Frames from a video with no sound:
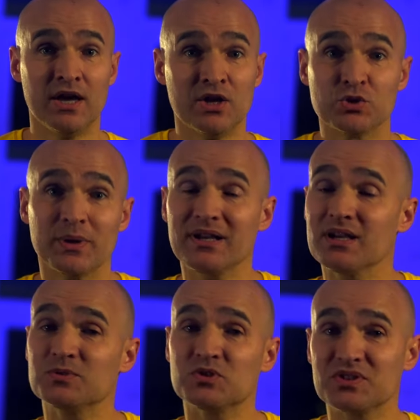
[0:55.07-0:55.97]
So when it
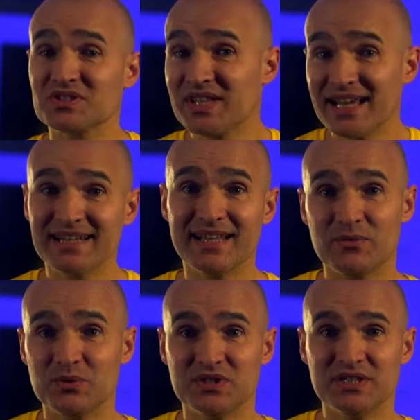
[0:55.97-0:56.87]
comes to sustaining that
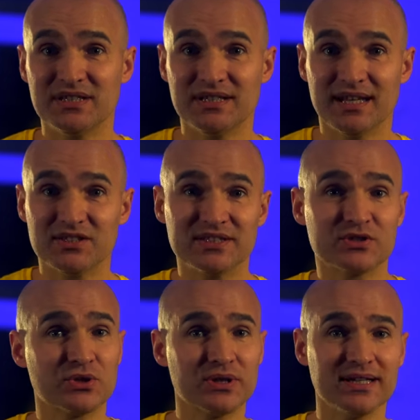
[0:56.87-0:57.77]
routine and actually
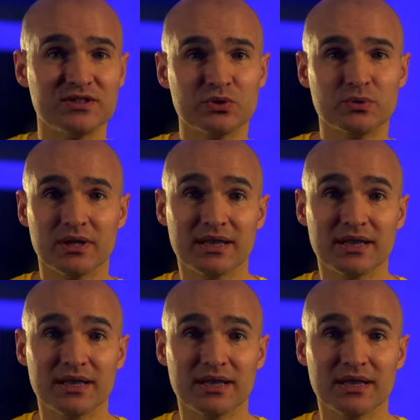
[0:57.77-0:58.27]
turning it into a